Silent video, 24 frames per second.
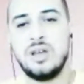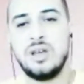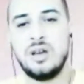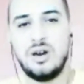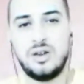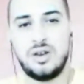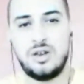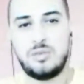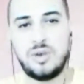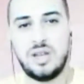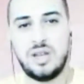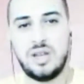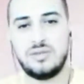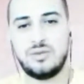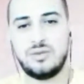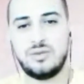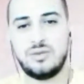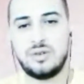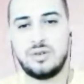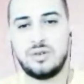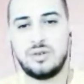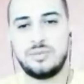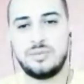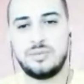on our
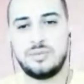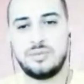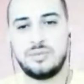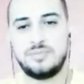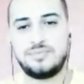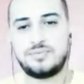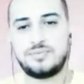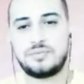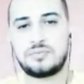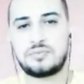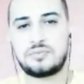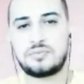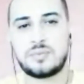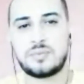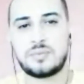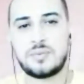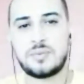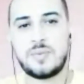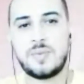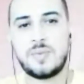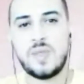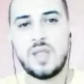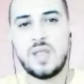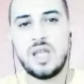platform.
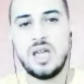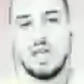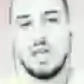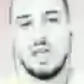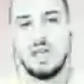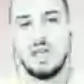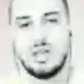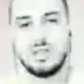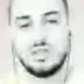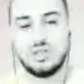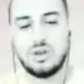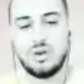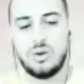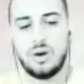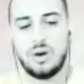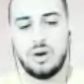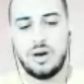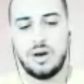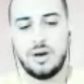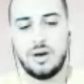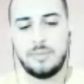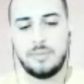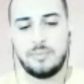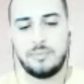
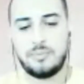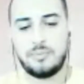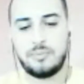So